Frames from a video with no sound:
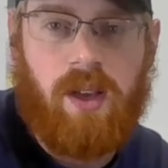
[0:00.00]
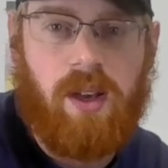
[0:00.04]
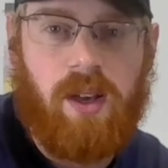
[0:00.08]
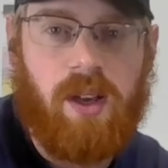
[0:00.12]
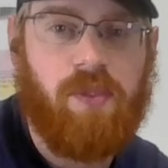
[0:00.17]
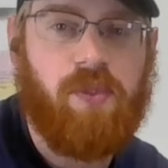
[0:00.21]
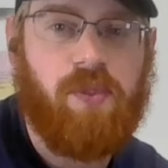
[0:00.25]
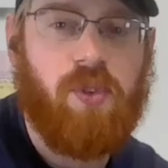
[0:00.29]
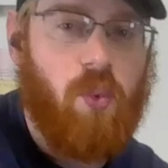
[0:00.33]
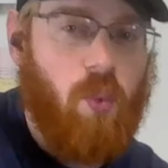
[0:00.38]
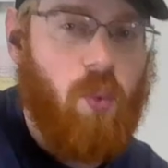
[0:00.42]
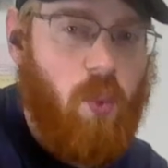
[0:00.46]

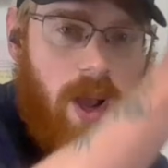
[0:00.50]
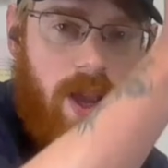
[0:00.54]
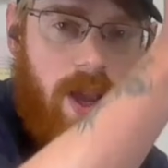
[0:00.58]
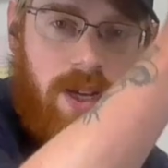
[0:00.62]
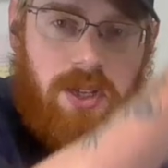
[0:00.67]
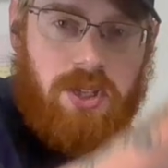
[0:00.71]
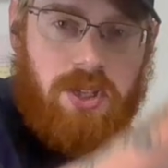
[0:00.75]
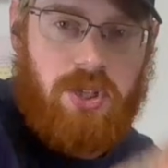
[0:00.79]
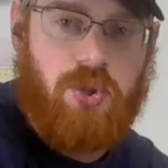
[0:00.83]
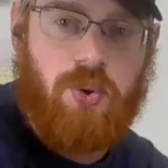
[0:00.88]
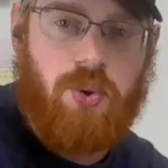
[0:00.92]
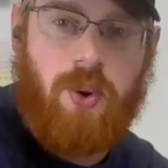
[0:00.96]
If your
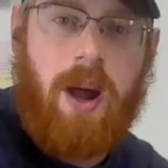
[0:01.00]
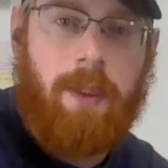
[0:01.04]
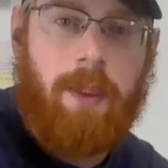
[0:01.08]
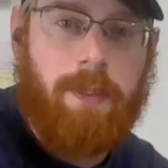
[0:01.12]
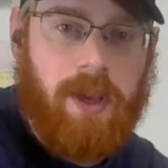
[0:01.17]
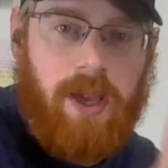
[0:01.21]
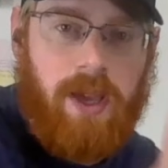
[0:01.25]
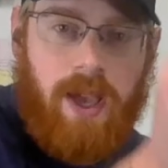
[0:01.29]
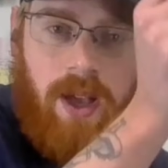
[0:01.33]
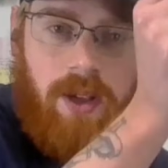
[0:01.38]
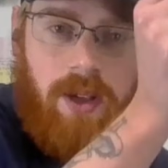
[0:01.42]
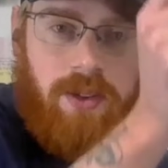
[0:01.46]
white is
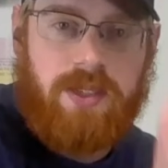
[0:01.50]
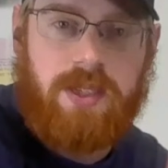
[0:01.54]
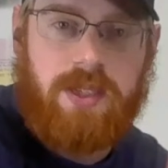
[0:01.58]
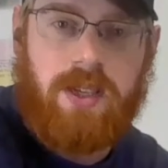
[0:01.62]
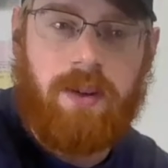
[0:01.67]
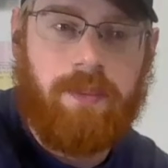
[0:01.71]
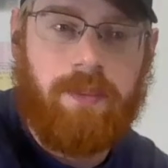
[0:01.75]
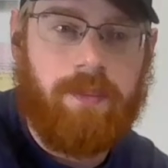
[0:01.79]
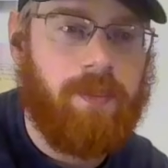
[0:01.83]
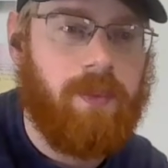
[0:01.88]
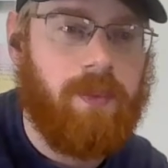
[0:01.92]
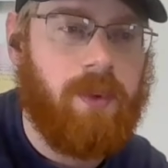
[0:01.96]
dropping out
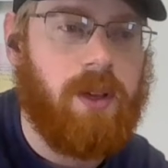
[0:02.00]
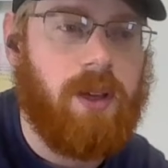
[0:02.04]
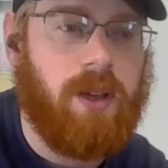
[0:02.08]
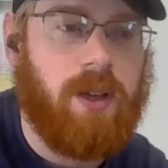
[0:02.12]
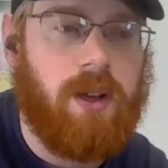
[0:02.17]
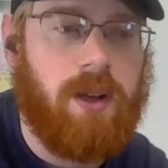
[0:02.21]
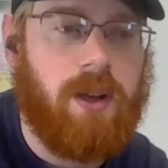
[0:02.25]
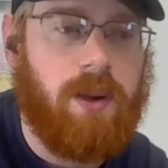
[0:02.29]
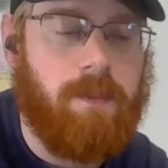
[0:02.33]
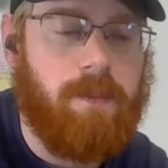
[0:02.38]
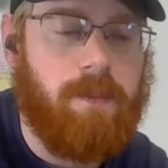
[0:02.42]
some,